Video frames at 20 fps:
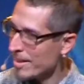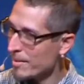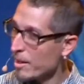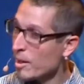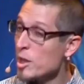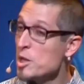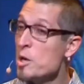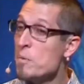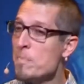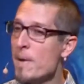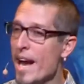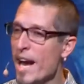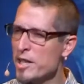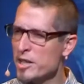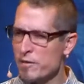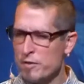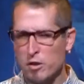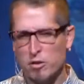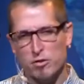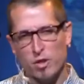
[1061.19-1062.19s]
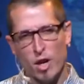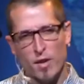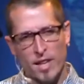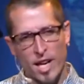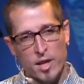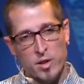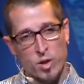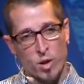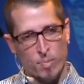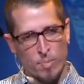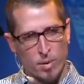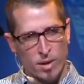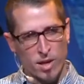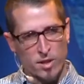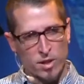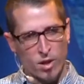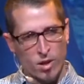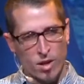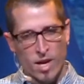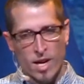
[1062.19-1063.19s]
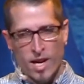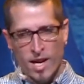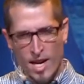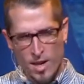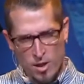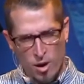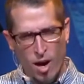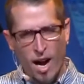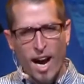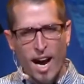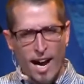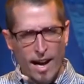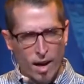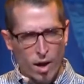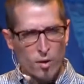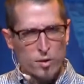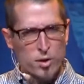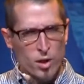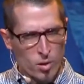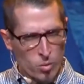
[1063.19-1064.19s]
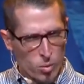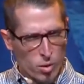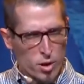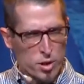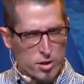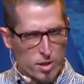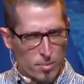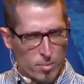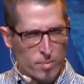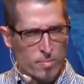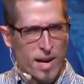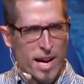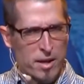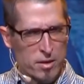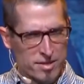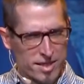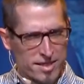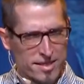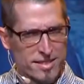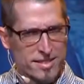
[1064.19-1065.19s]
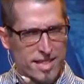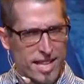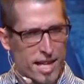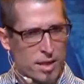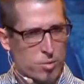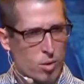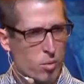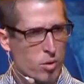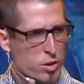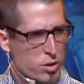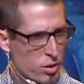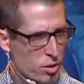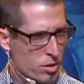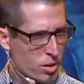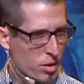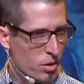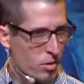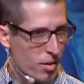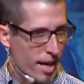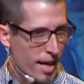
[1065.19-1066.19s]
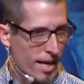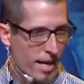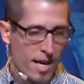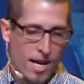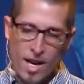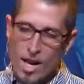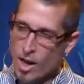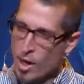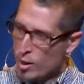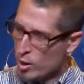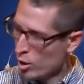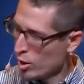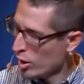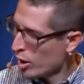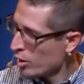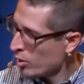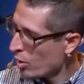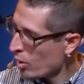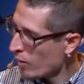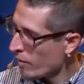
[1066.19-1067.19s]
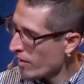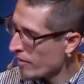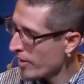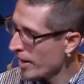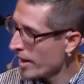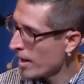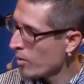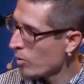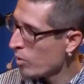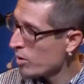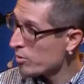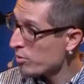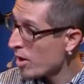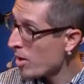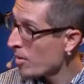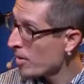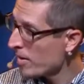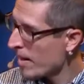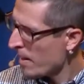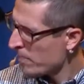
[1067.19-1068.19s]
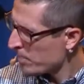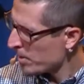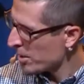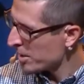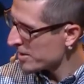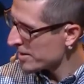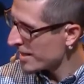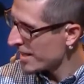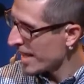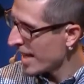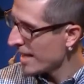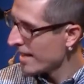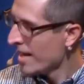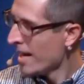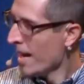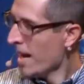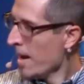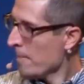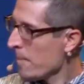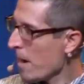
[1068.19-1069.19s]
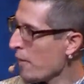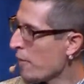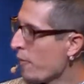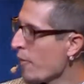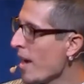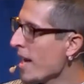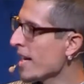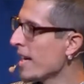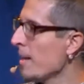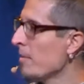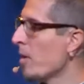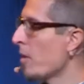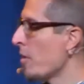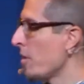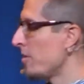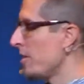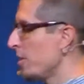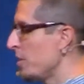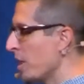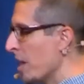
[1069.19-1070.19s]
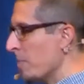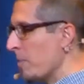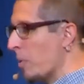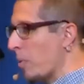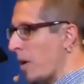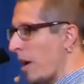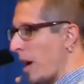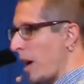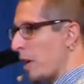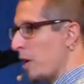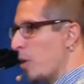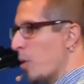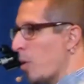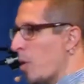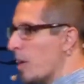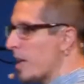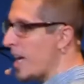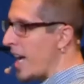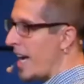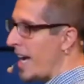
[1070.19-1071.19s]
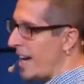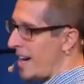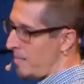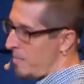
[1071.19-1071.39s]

Could you imagine if you saw that in your, in, your, in your aisle during worship when Michael's on the stage? What would you do, right? You look over thinking, what's wrong with that person? And my friend came over and said, Jeremy, what, are you okay?